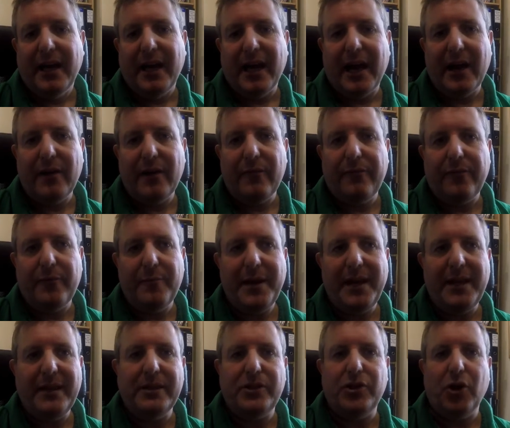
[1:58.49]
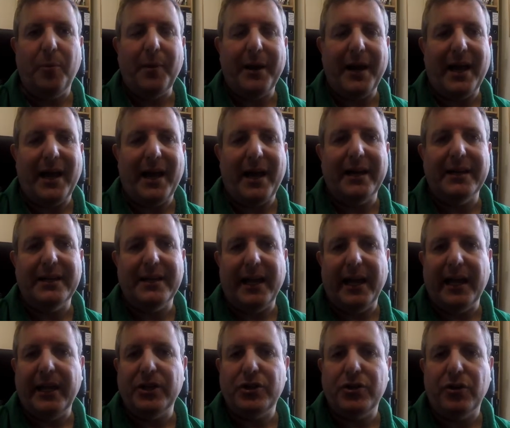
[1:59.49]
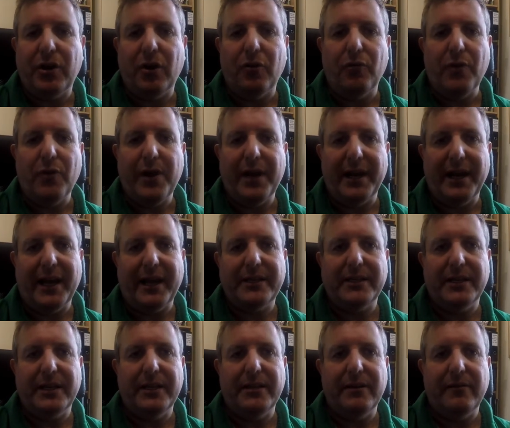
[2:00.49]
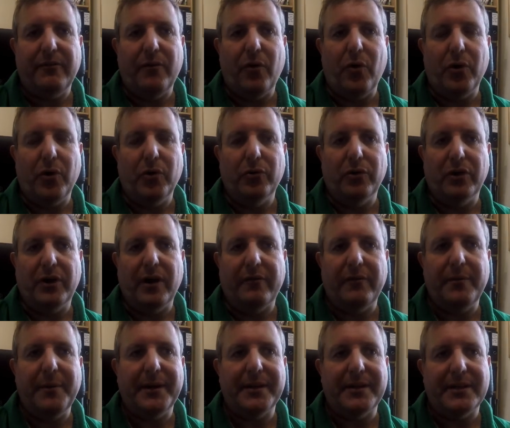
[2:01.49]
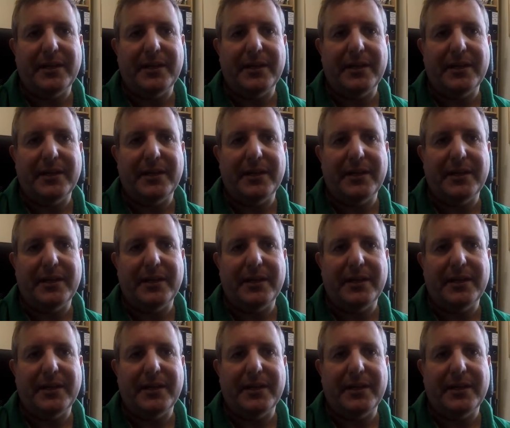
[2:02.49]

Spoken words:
And for me, the job in hand is to get re-elected for local government